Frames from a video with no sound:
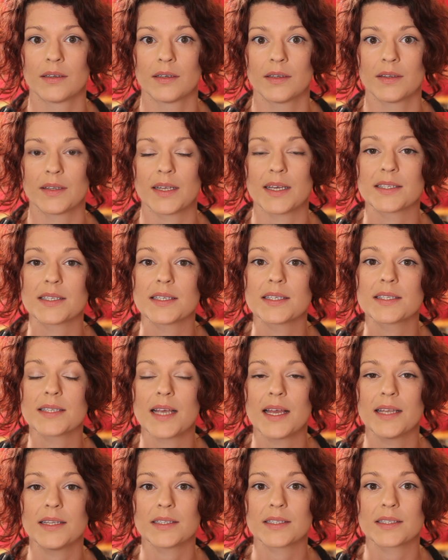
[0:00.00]
There's a
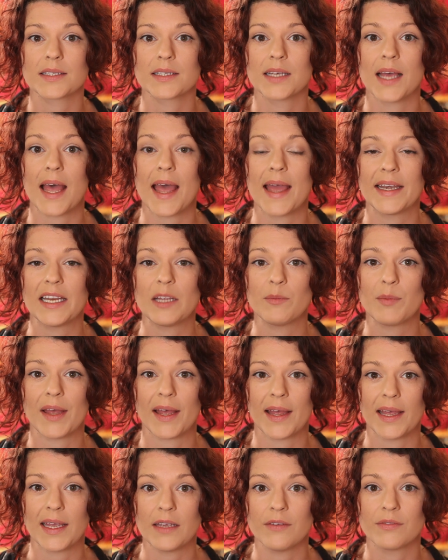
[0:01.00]
sense that any
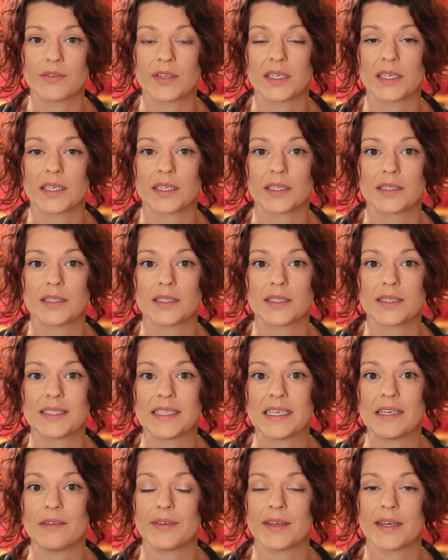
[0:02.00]
behaviour that
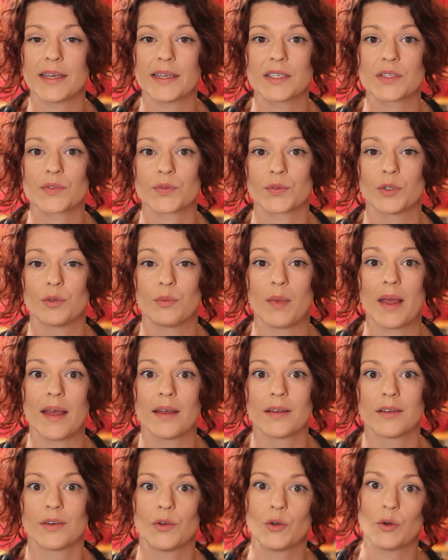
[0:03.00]
deviates from
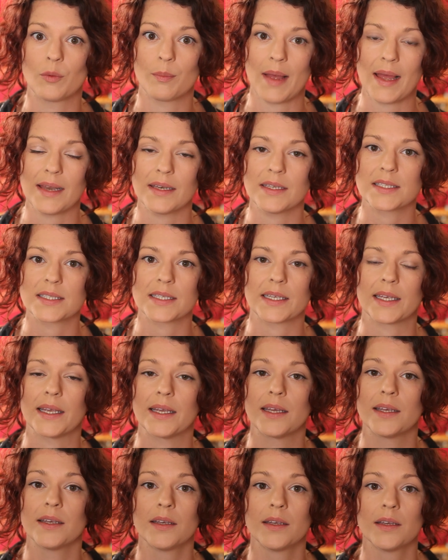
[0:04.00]

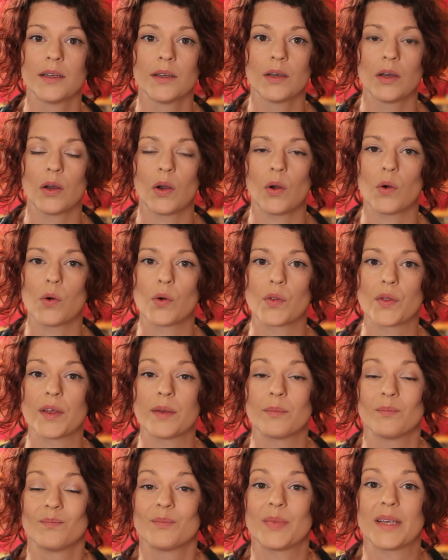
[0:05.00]
normality or
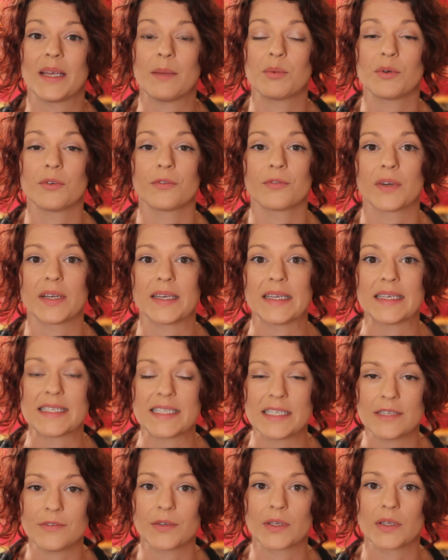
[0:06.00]
that people find
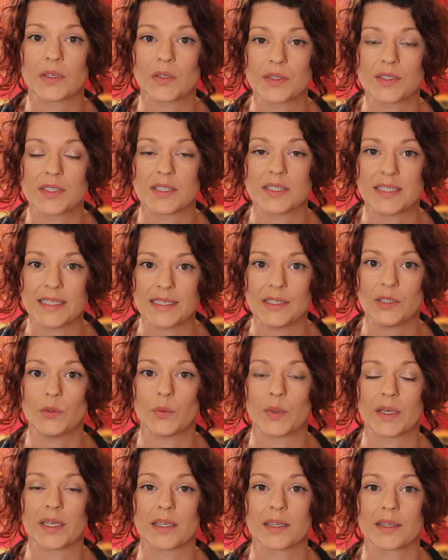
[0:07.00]
difficult to deal
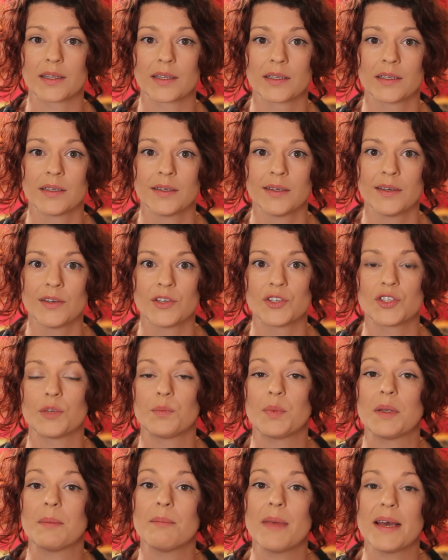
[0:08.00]
with should
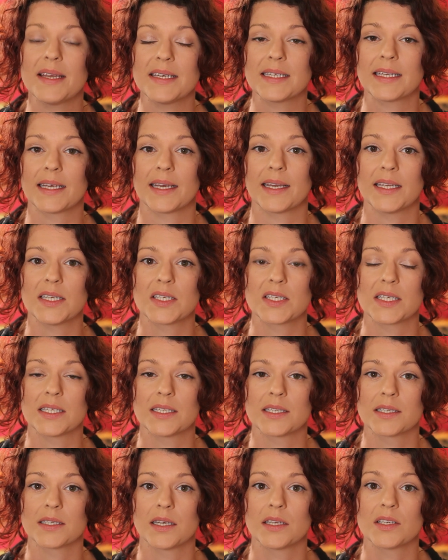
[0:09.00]
be
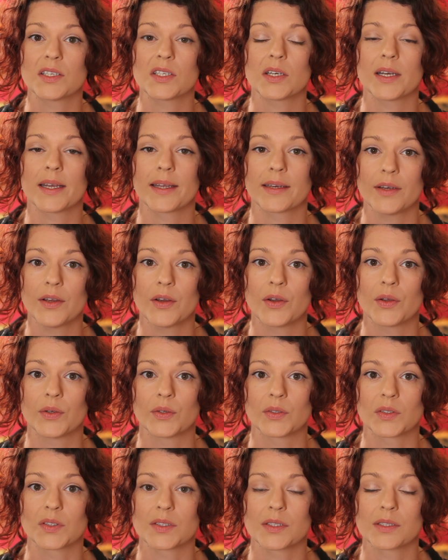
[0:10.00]
medicated and
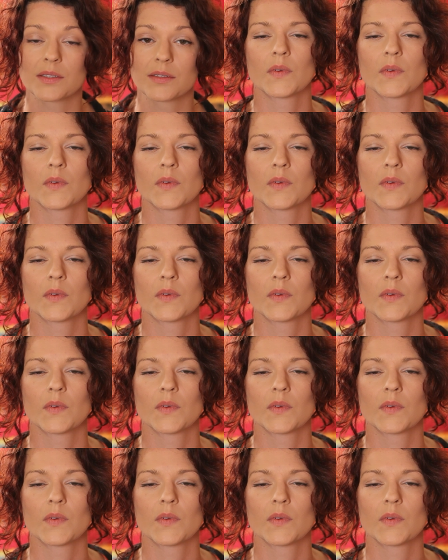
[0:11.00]
diagnosed.